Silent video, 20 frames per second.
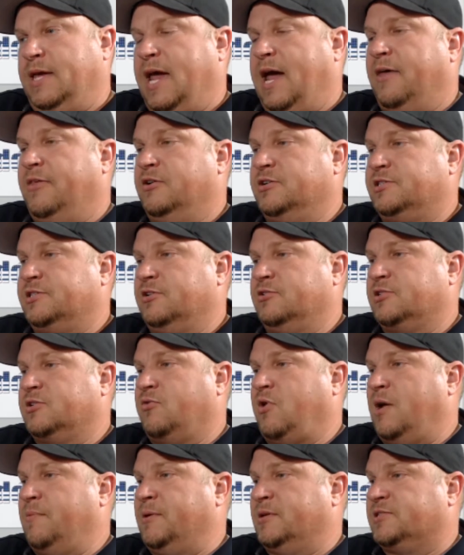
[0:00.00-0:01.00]
Yeah, there's
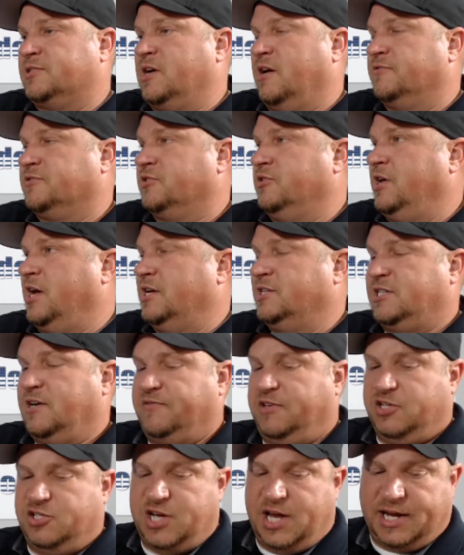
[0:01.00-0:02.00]
quite a bit of stuff, so you guys
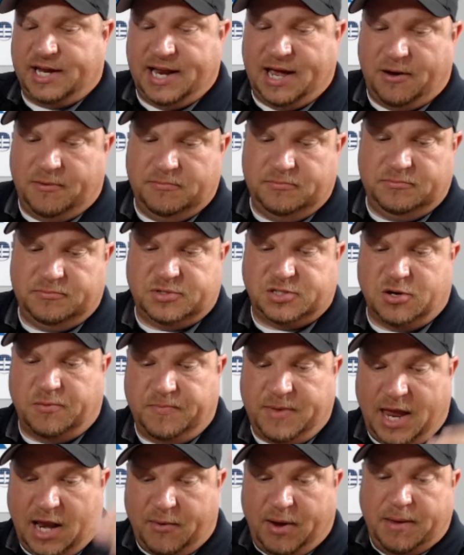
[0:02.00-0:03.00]
definitely check it out. So
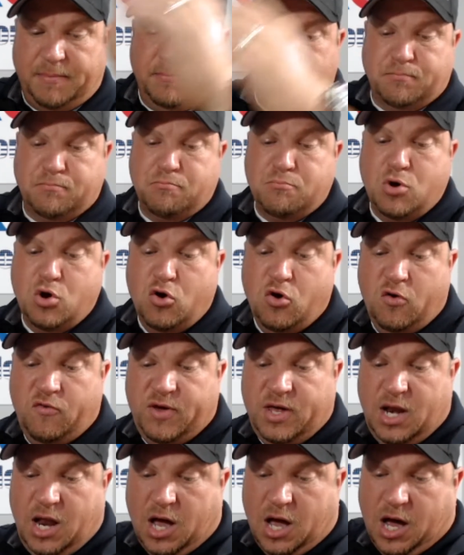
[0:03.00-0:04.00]
anyway,
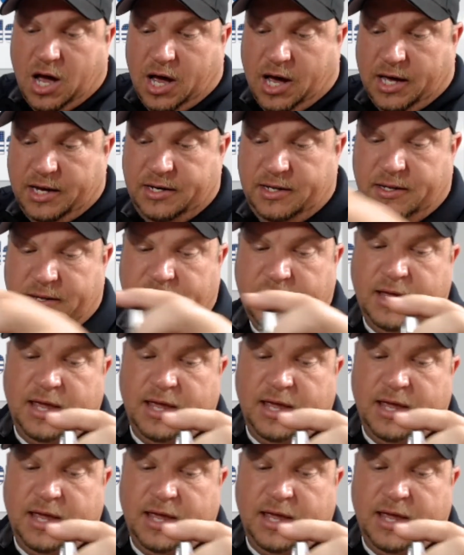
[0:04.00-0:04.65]
moving on.